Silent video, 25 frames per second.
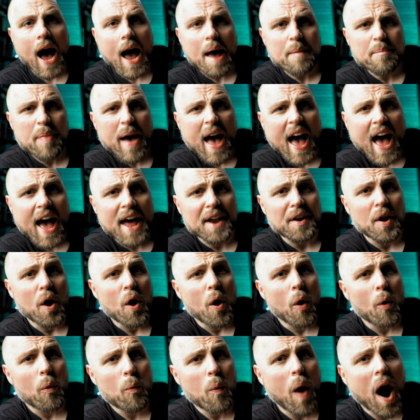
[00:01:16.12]
"Hey Ben,
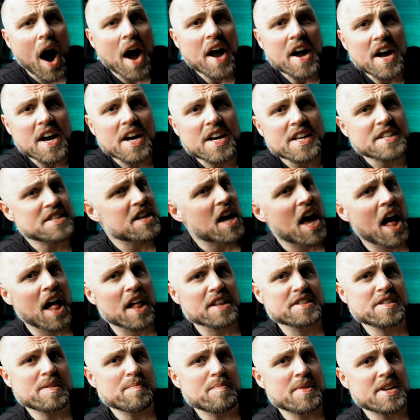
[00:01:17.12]
why is a
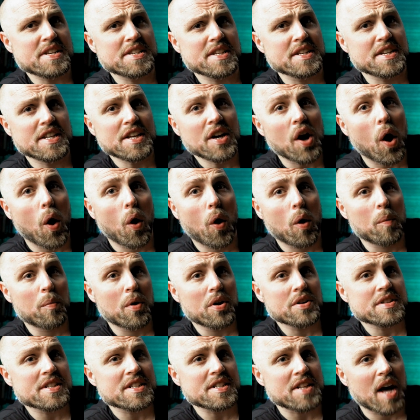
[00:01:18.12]
Halcyon BCD
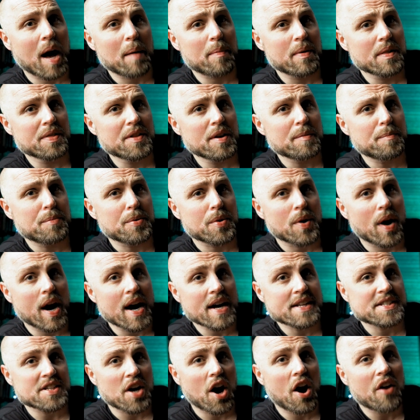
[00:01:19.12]
almost double the
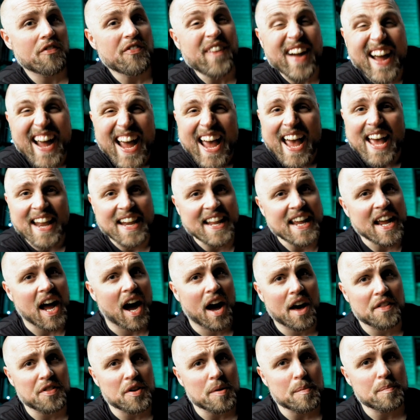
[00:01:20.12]
price of any
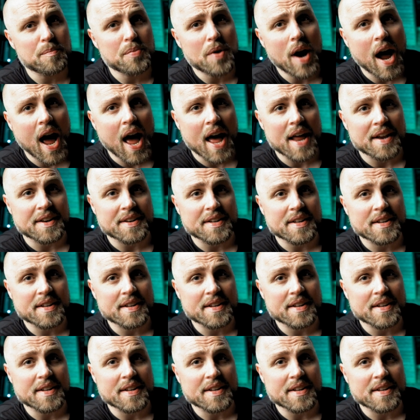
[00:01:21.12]
other brand?"